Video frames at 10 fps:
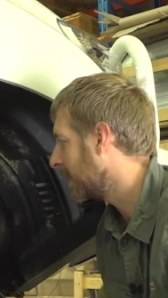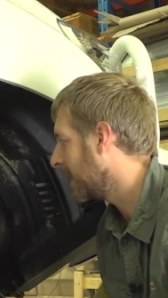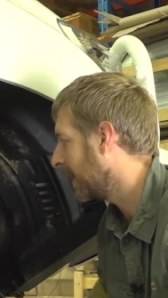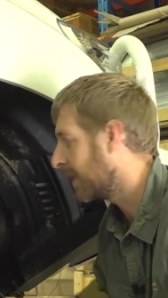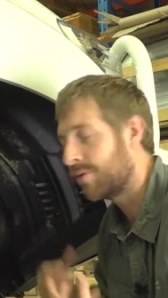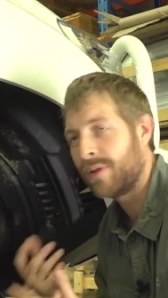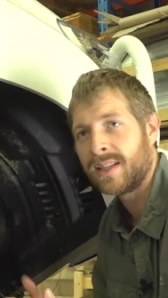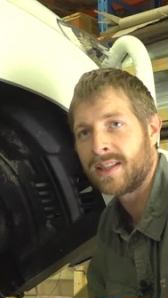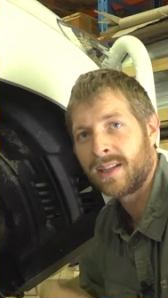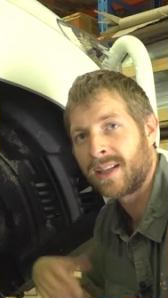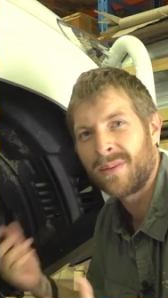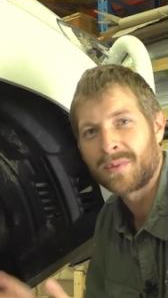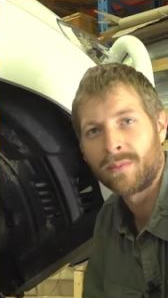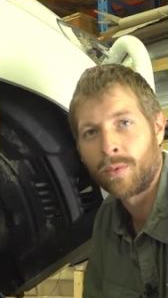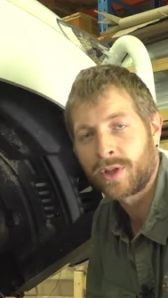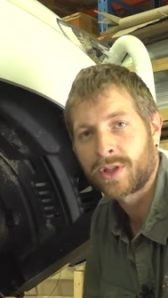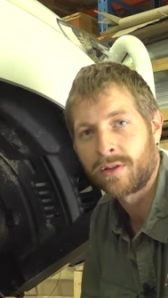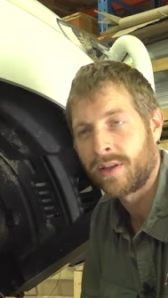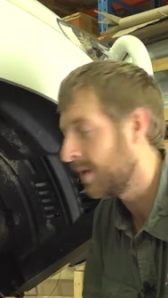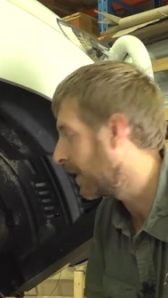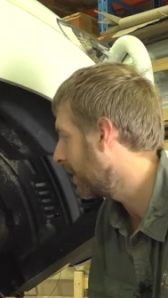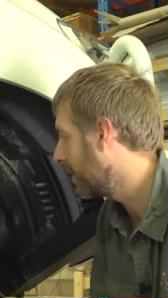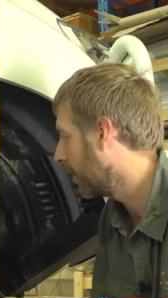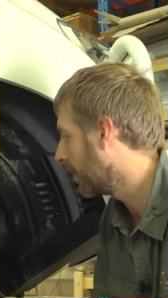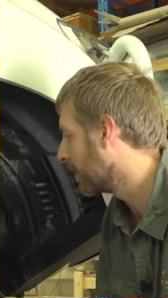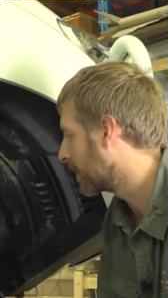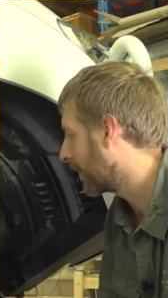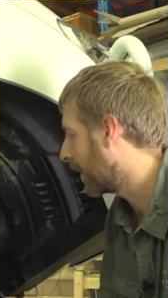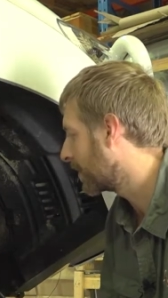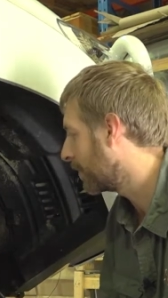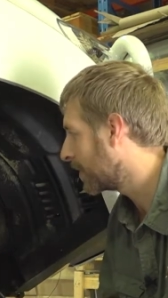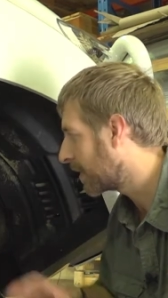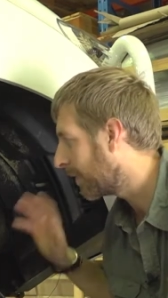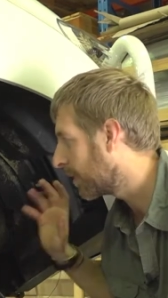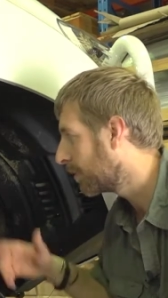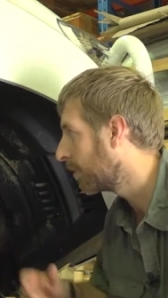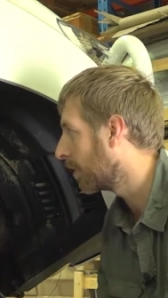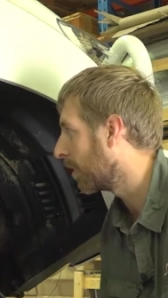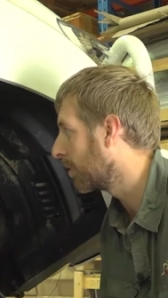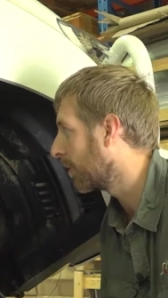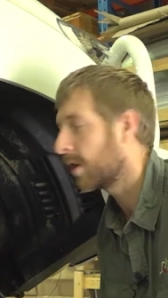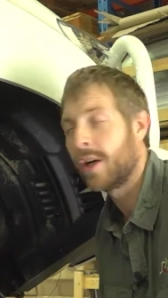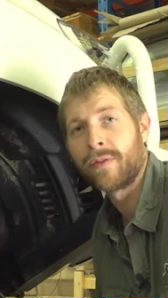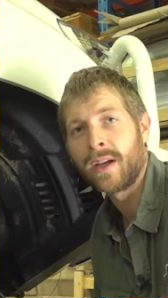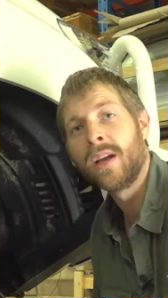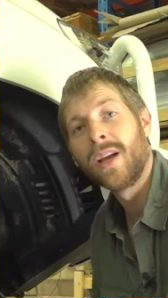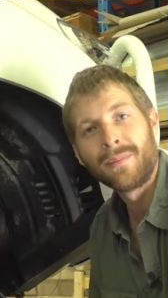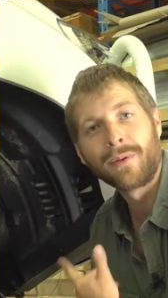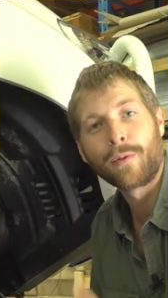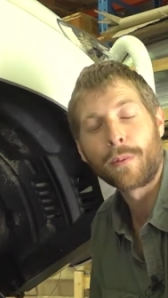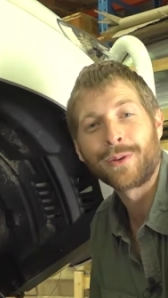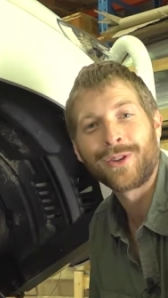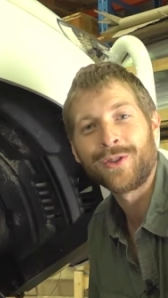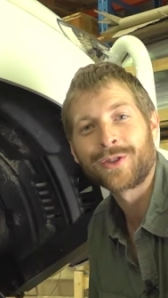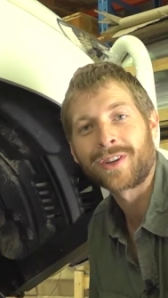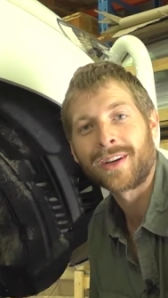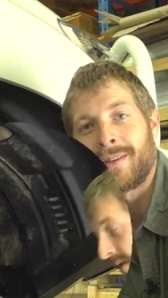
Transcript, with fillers: the grease in and keeps the moisture and, and dirt and stuff out. So we just have a good old look over before we put the new strut